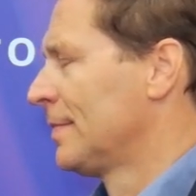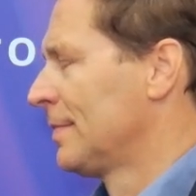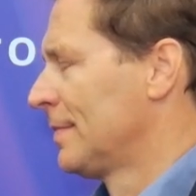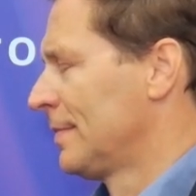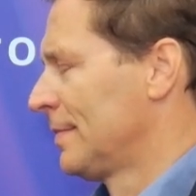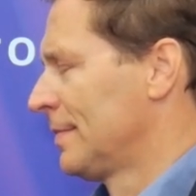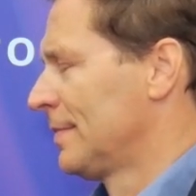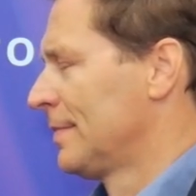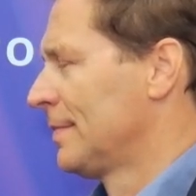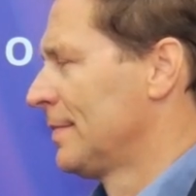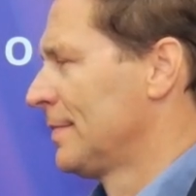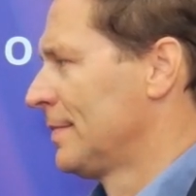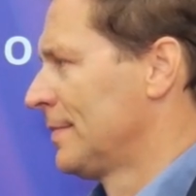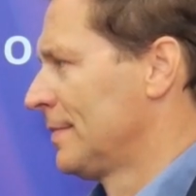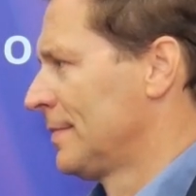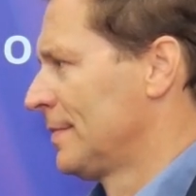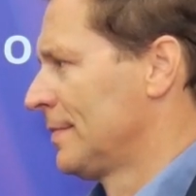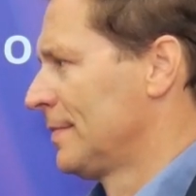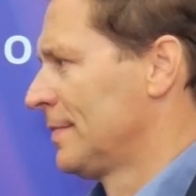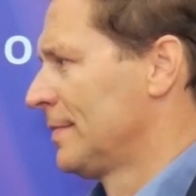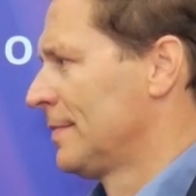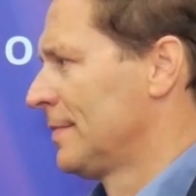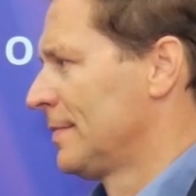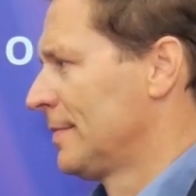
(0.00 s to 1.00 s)

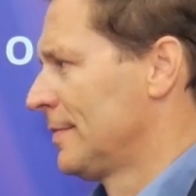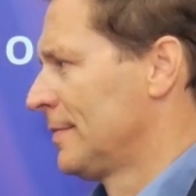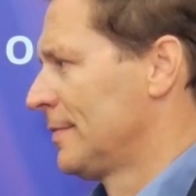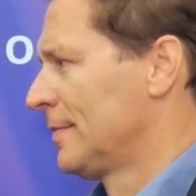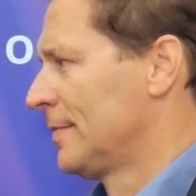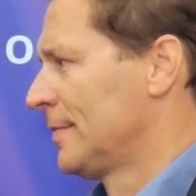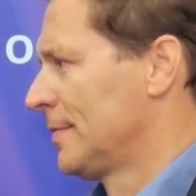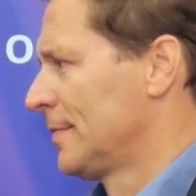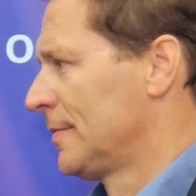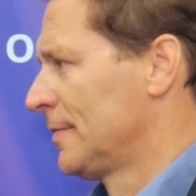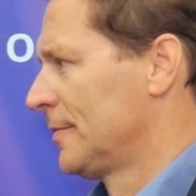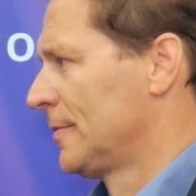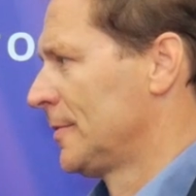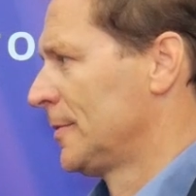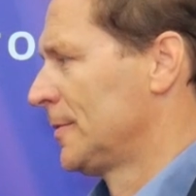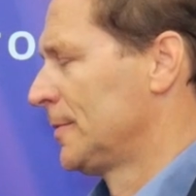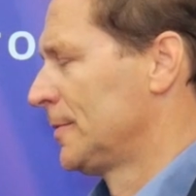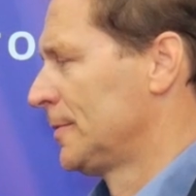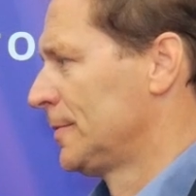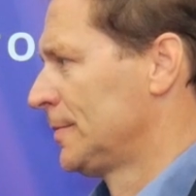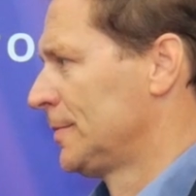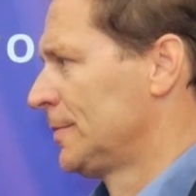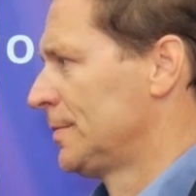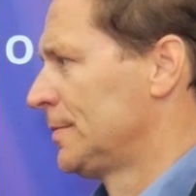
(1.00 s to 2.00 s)

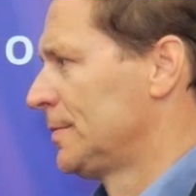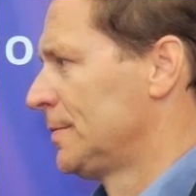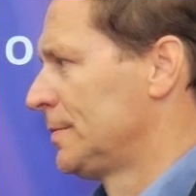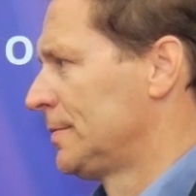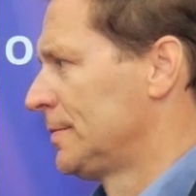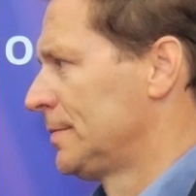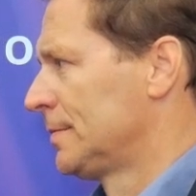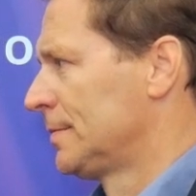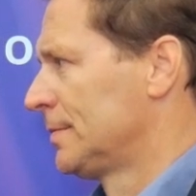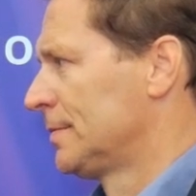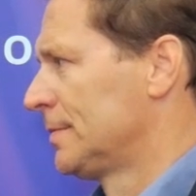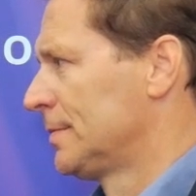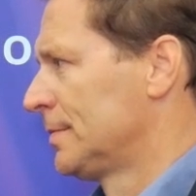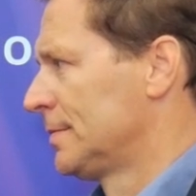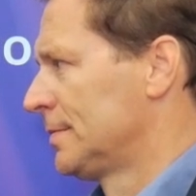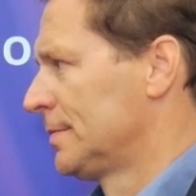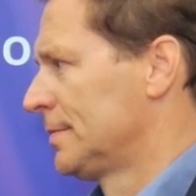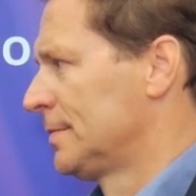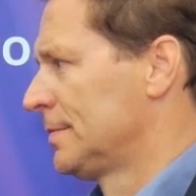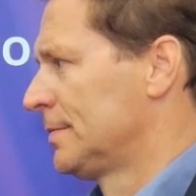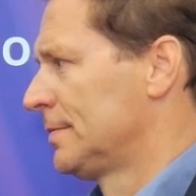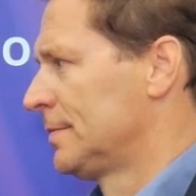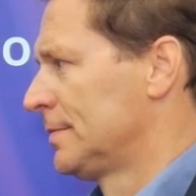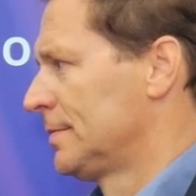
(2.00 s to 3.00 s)

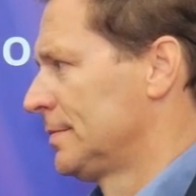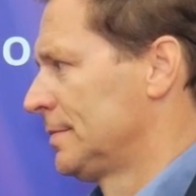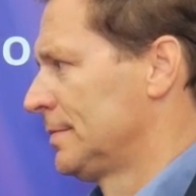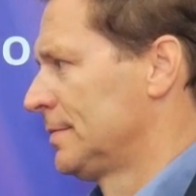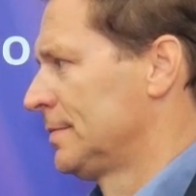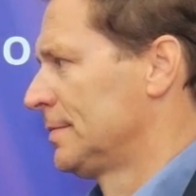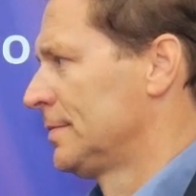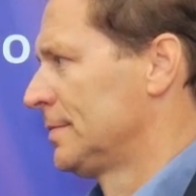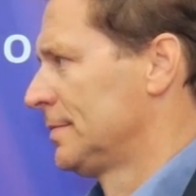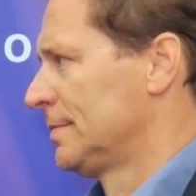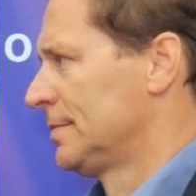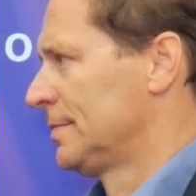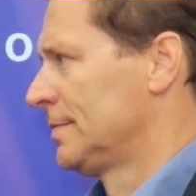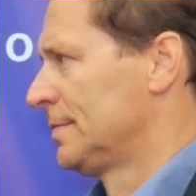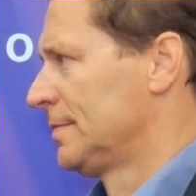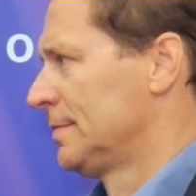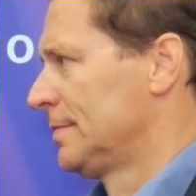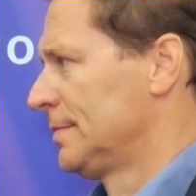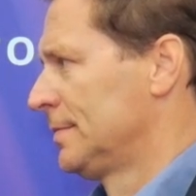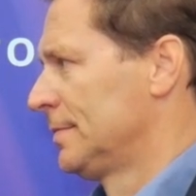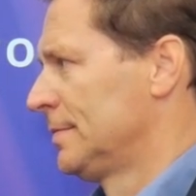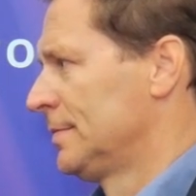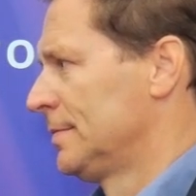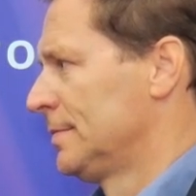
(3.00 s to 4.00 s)

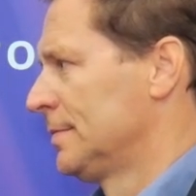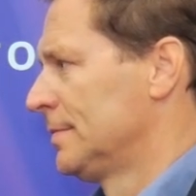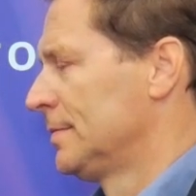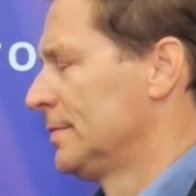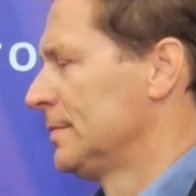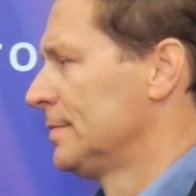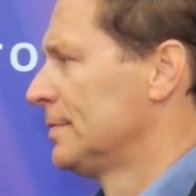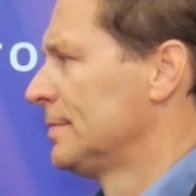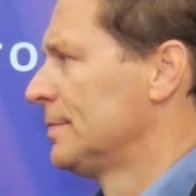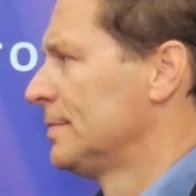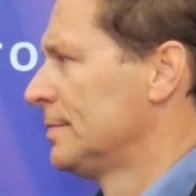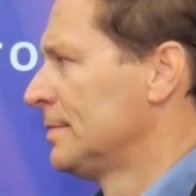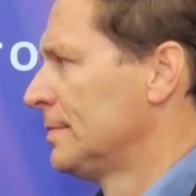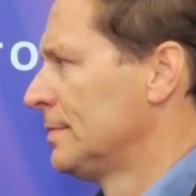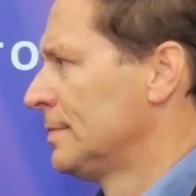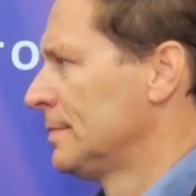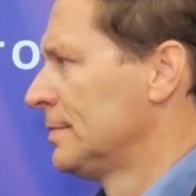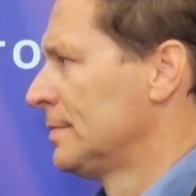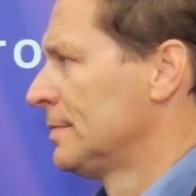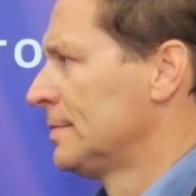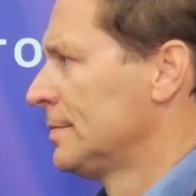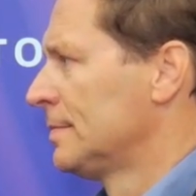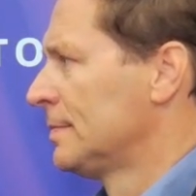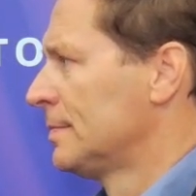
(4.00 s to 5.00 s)

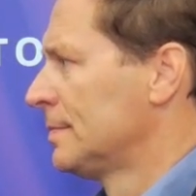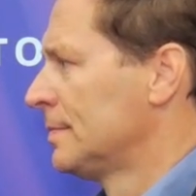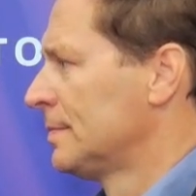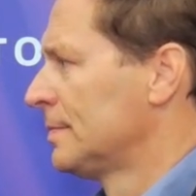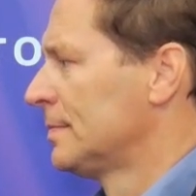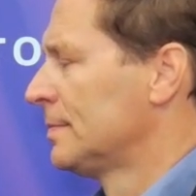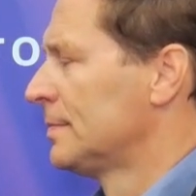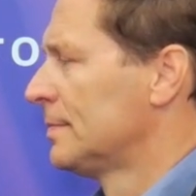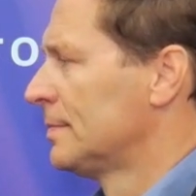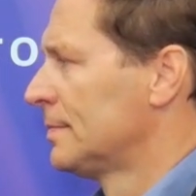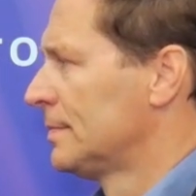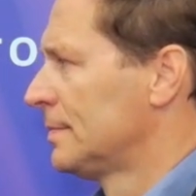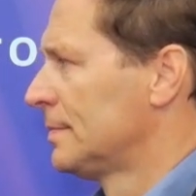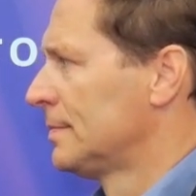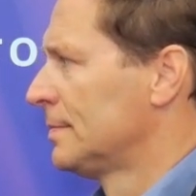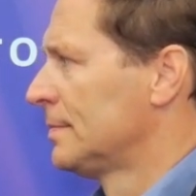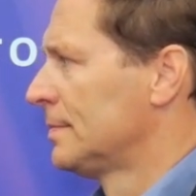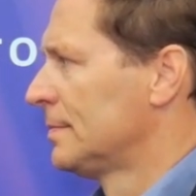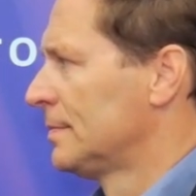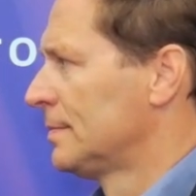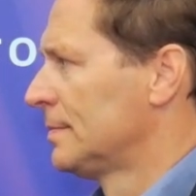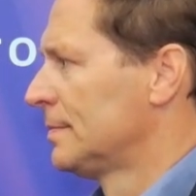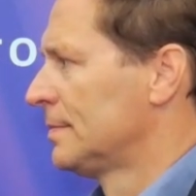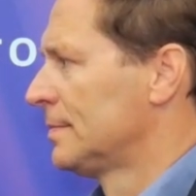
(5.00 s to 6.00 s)

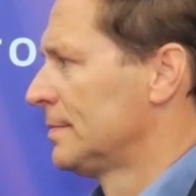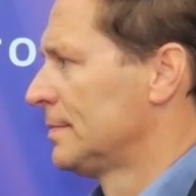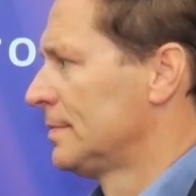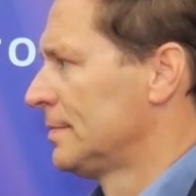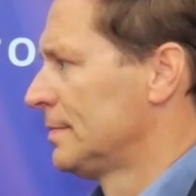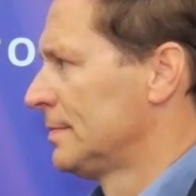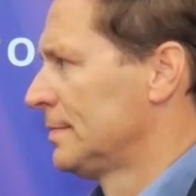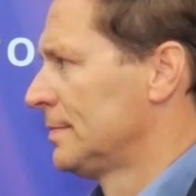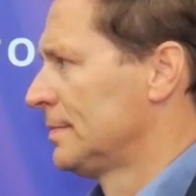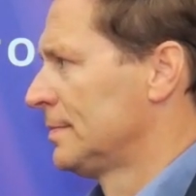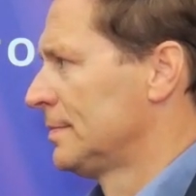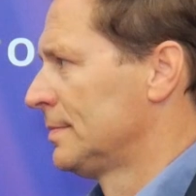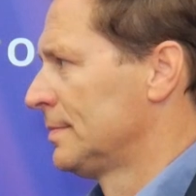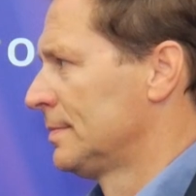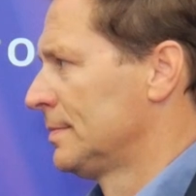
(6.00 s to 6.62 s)
(not speaking)